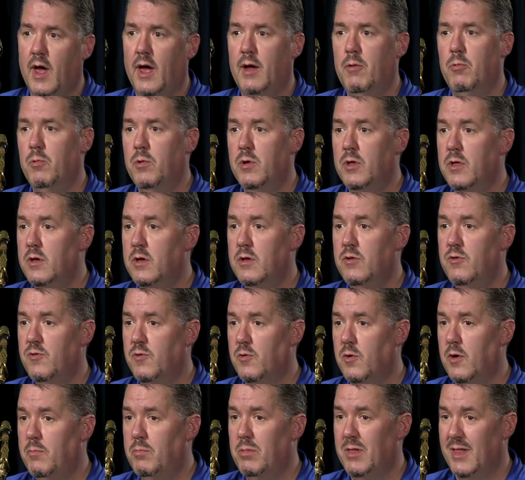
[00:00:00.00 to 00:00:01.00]
I really
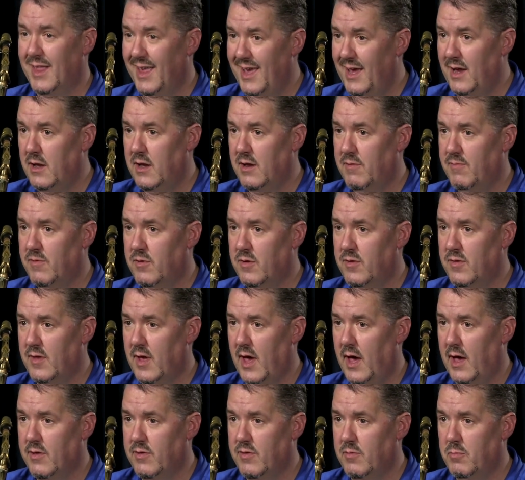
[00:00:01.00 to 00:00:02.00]
enjoy playing different
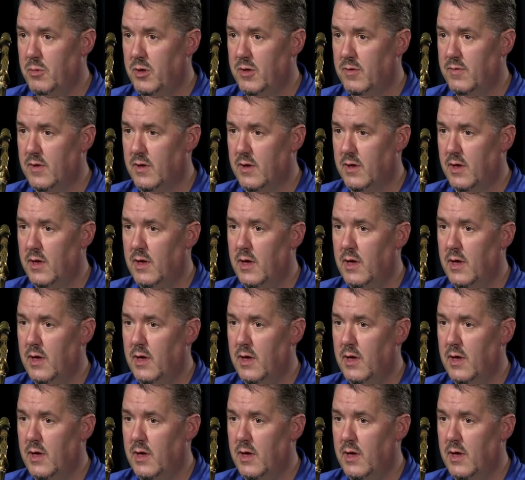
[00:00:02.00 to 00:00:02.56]
styles of music.